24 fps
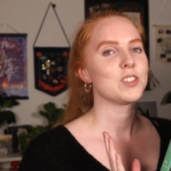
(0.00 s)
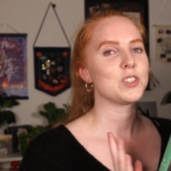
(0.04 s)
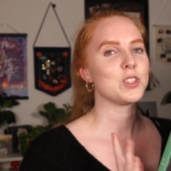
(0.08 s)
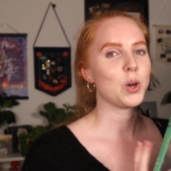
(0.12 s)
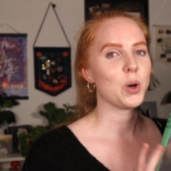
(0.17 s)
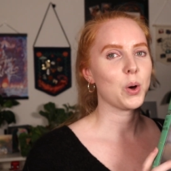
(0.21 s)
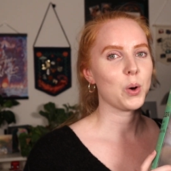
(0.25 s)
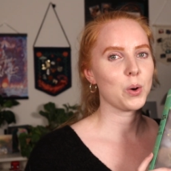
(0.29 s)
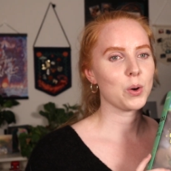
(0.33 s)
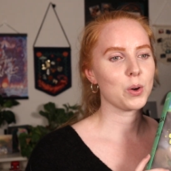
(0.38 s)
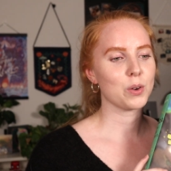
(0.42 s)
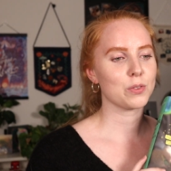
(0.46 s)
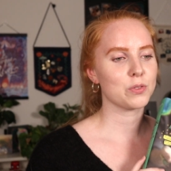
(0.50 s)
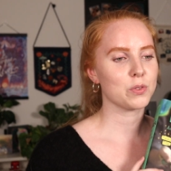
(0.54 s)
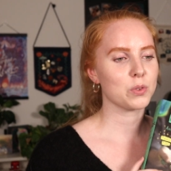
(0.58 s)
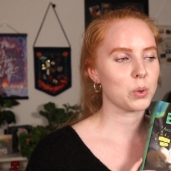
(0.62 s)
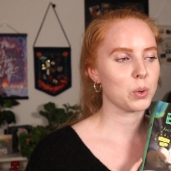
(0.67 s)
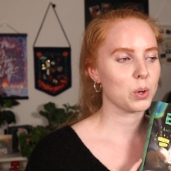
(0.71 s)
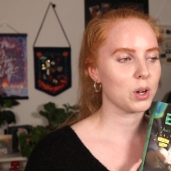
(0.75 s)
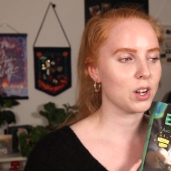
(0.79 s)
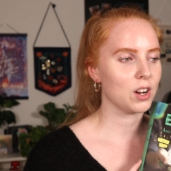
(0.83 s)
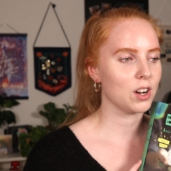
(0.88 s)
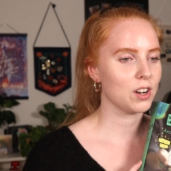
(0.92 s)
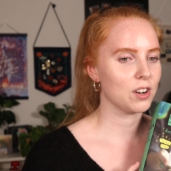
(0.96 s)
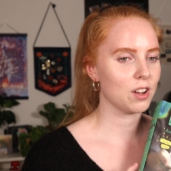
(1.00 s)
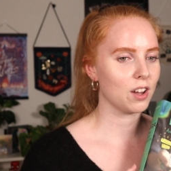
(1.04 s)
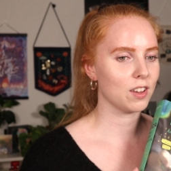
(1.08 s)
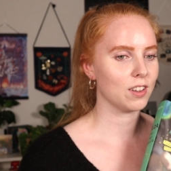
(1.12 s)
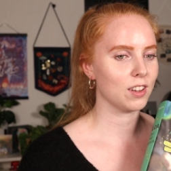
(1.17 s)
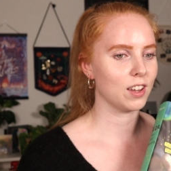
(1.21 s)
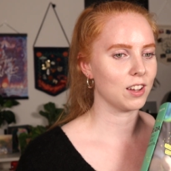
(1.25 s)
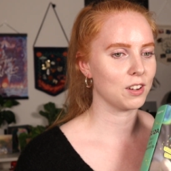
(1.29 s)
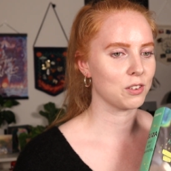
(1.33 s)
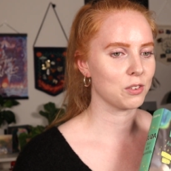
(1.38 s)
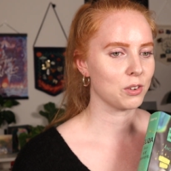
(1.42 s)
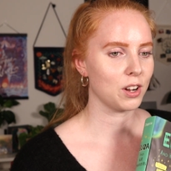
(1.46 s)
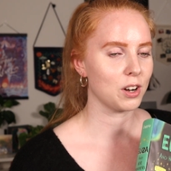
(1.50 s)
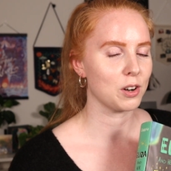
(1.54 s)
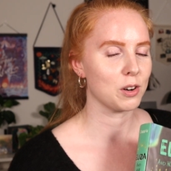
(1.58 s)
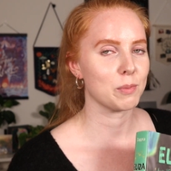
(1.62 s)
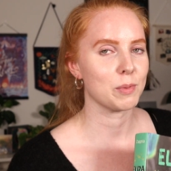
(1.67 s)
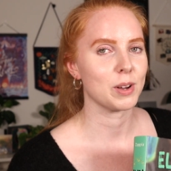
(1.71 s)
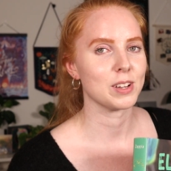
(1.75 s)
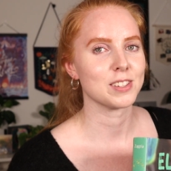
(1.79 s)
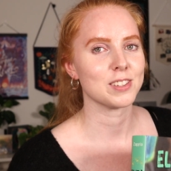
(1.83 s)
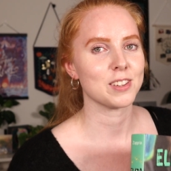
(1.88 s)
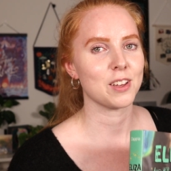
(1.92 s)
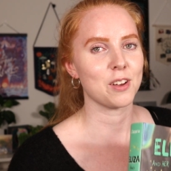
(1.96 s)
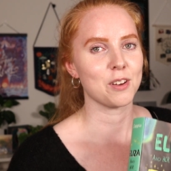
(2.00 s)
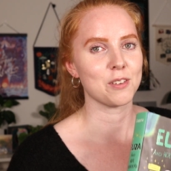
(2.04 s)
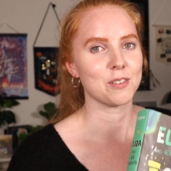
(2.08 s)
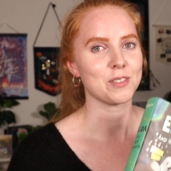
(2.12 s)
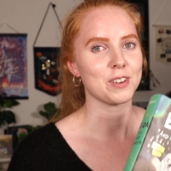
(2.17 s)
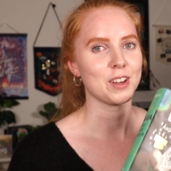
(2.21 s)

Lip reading: So for an online creator myself,